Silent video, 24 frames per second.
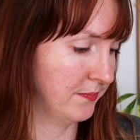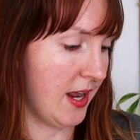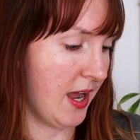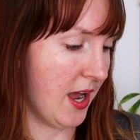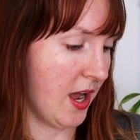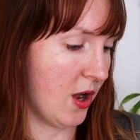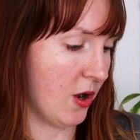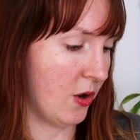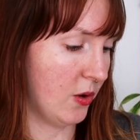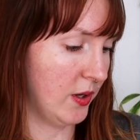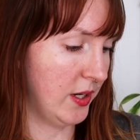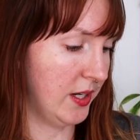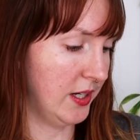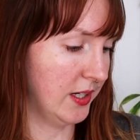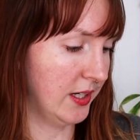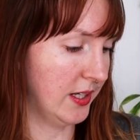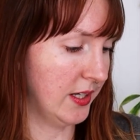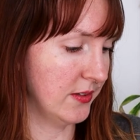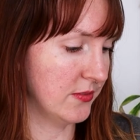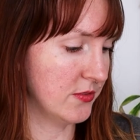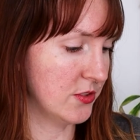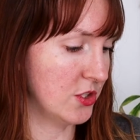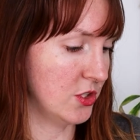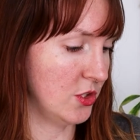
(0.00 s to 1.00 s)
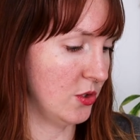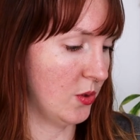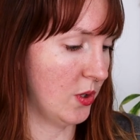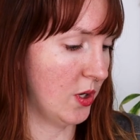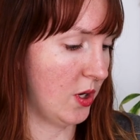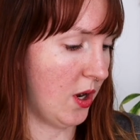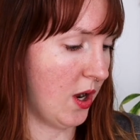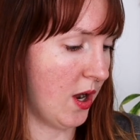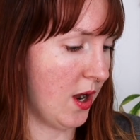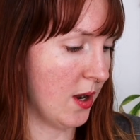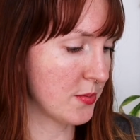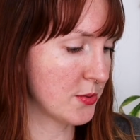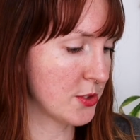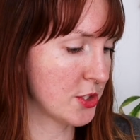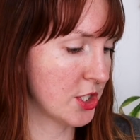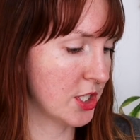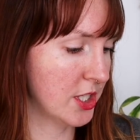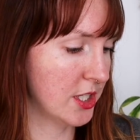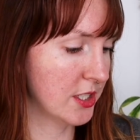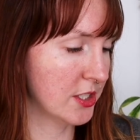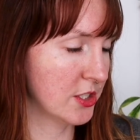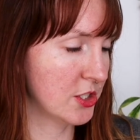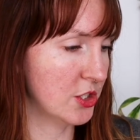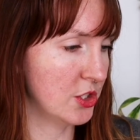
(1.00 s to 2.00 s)
Now it gives you an
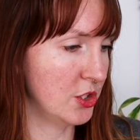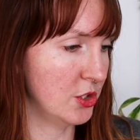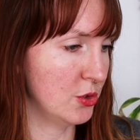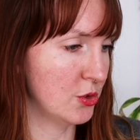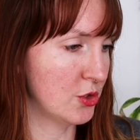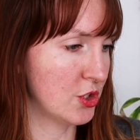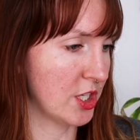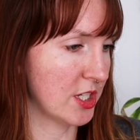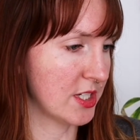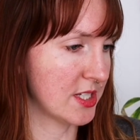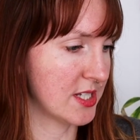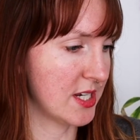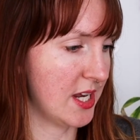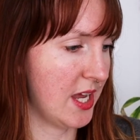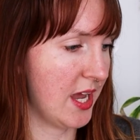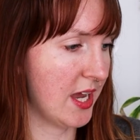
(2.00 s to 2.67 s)
option to just